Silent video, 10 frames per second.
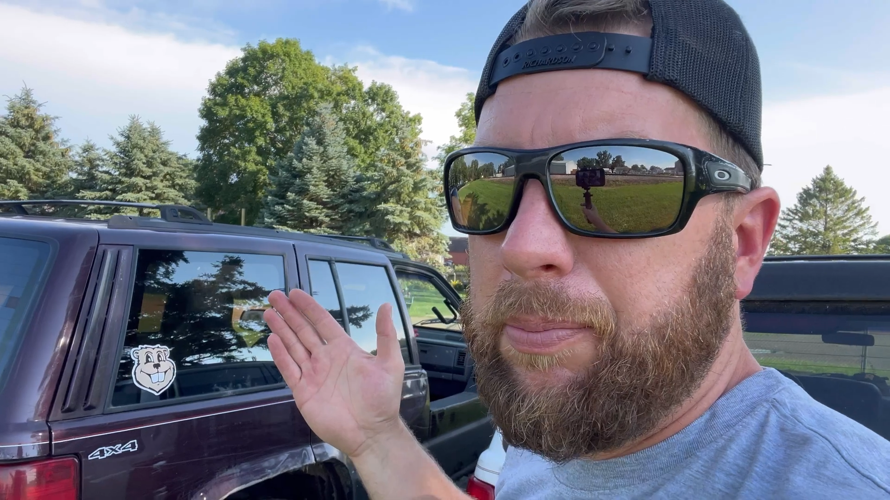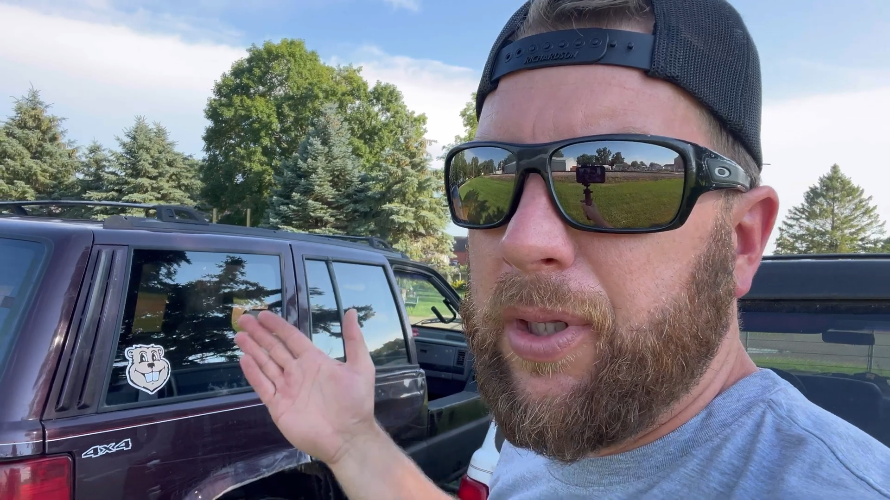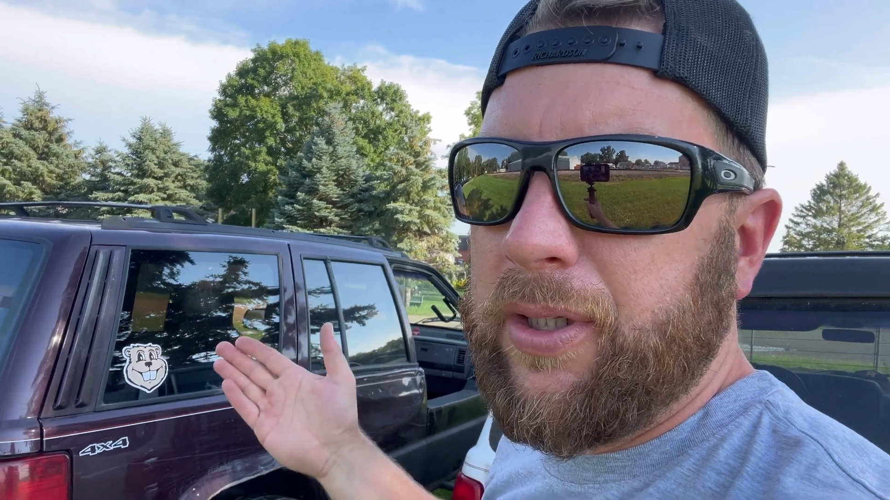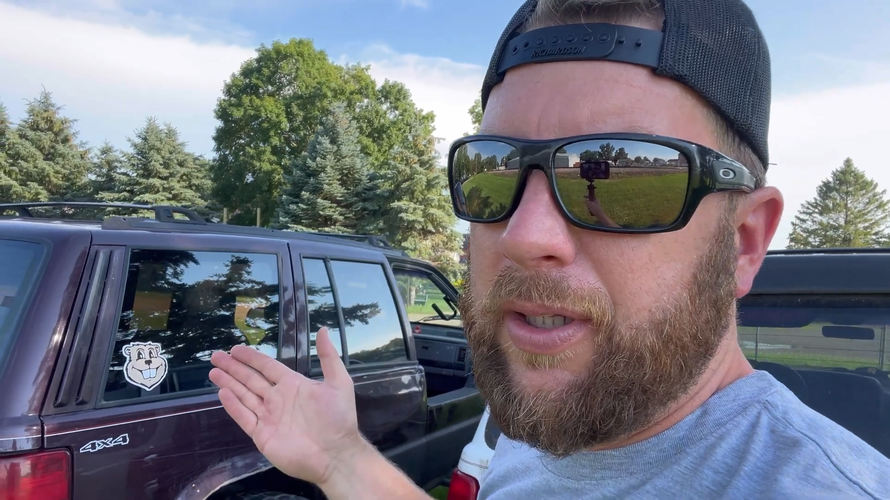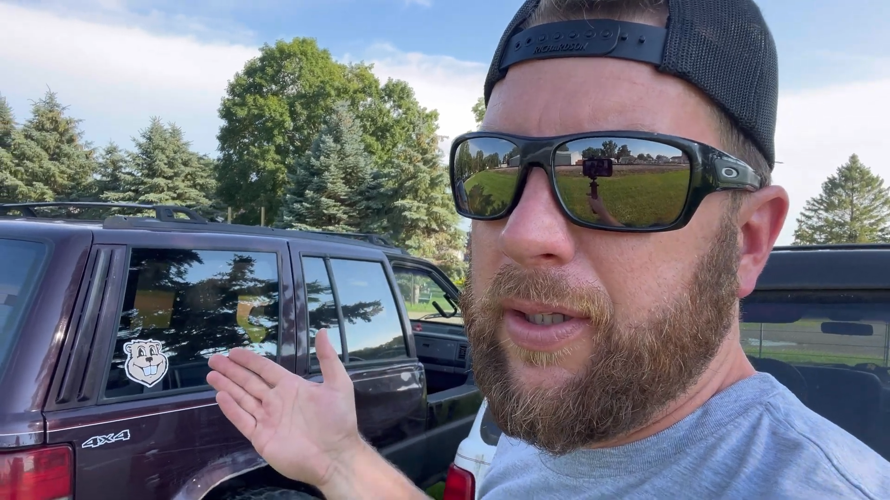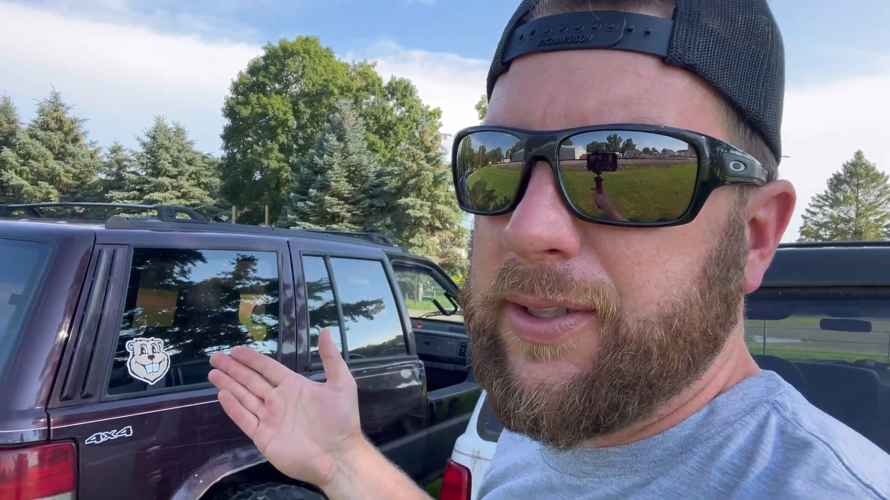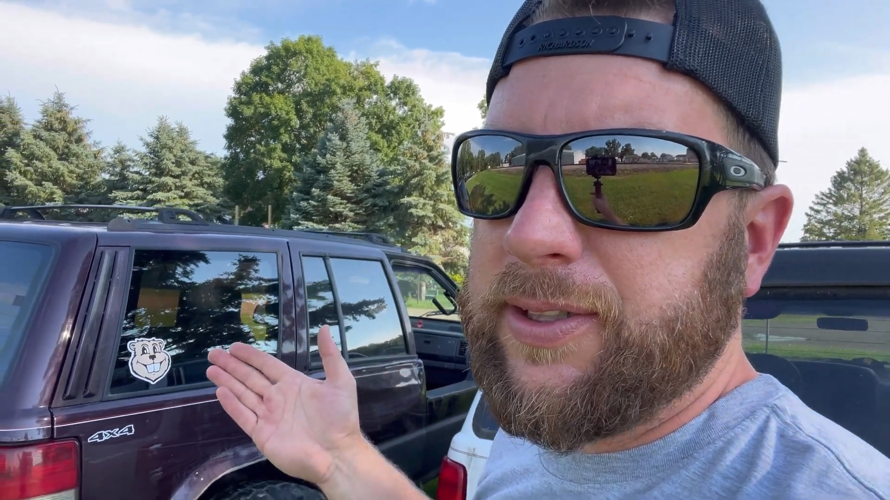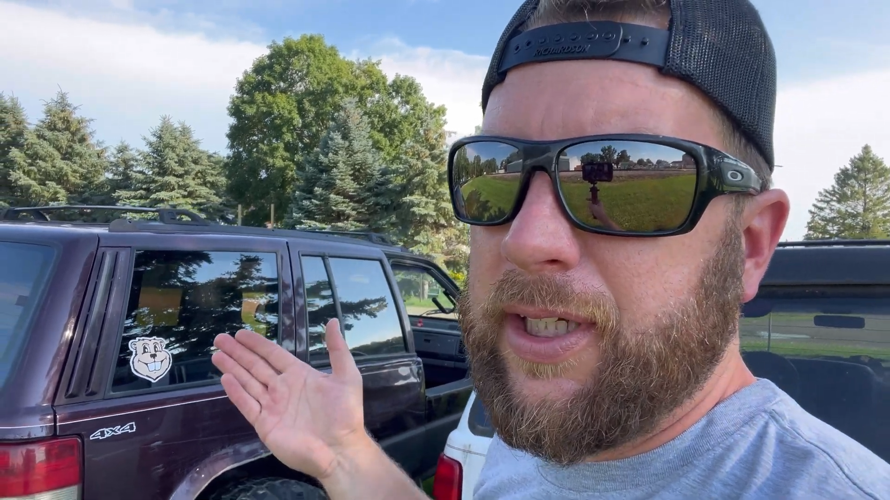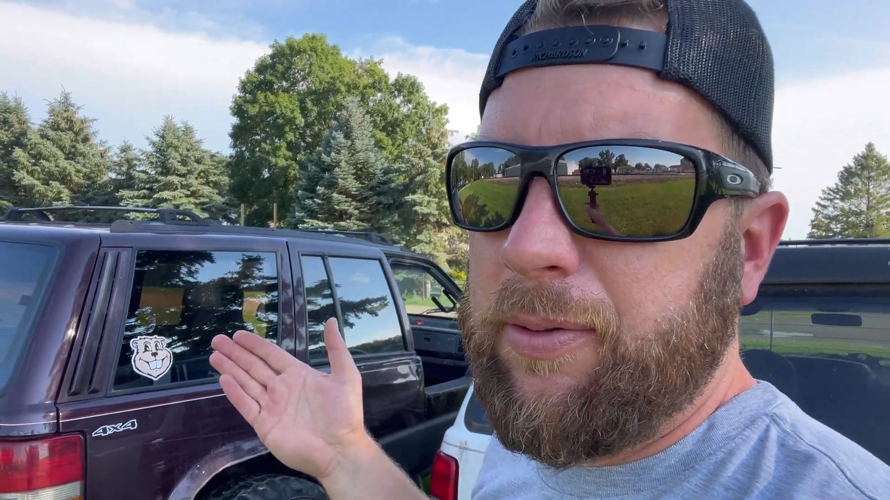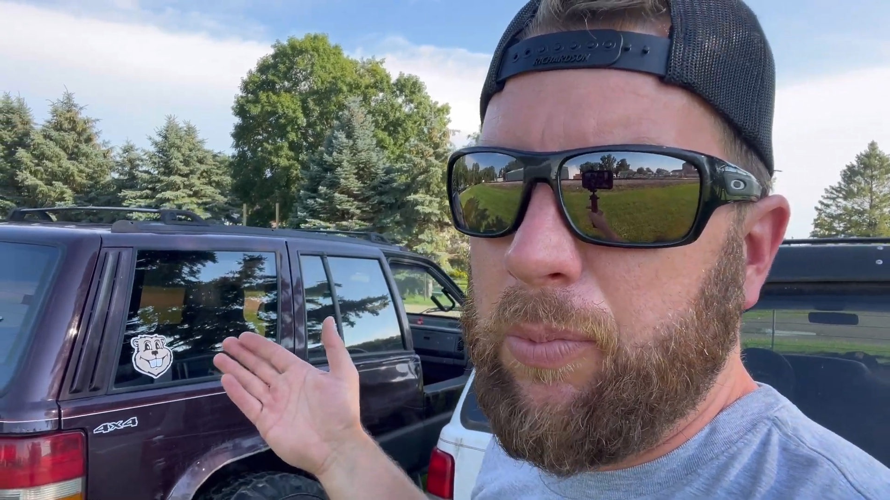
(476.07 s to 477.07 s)
building this
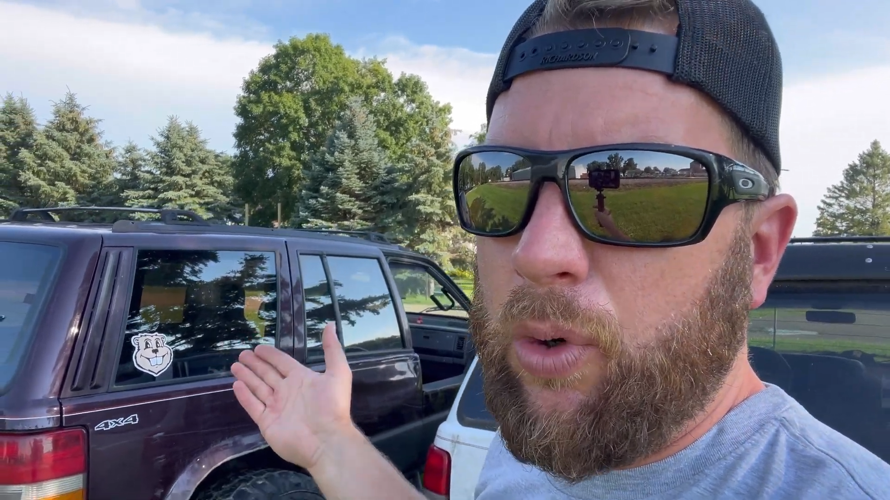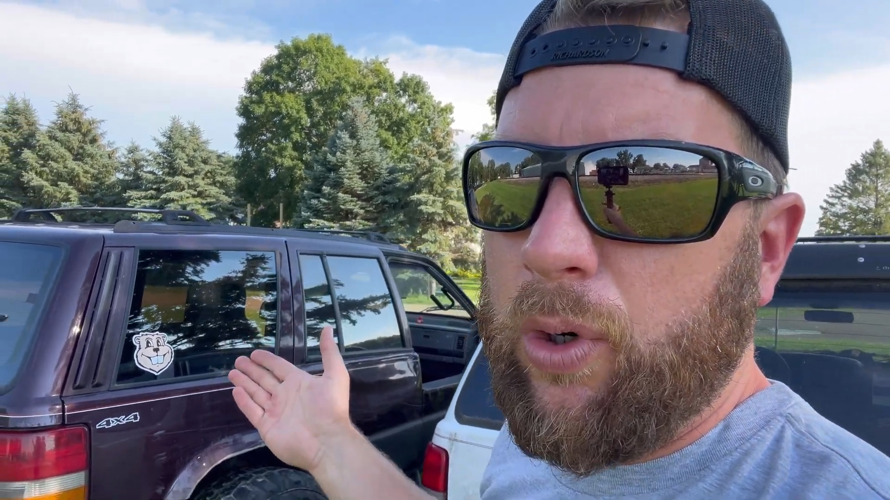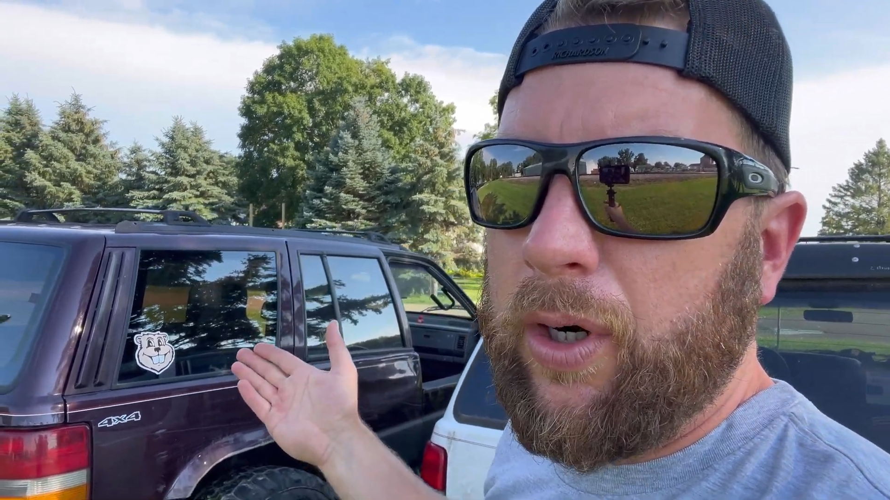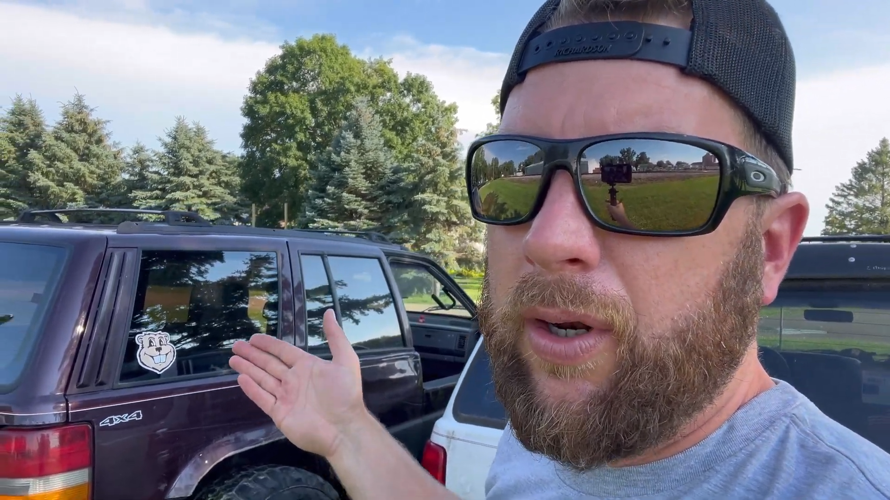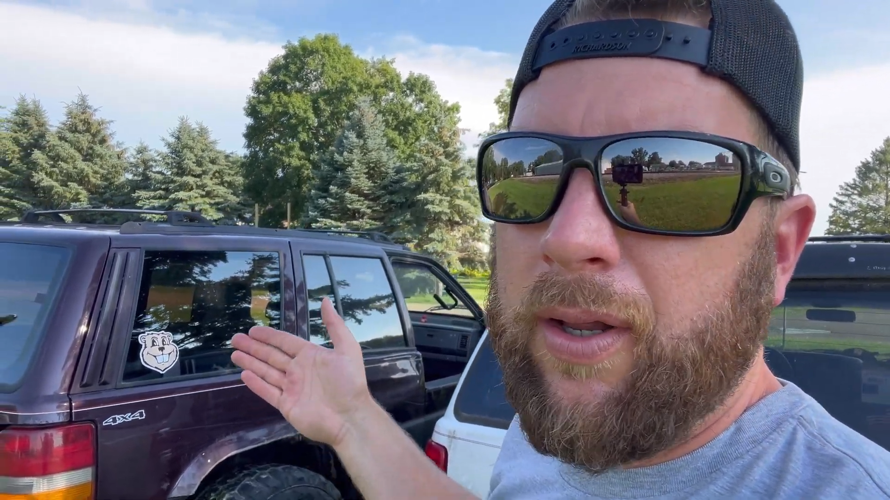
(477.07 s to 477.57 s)
thing more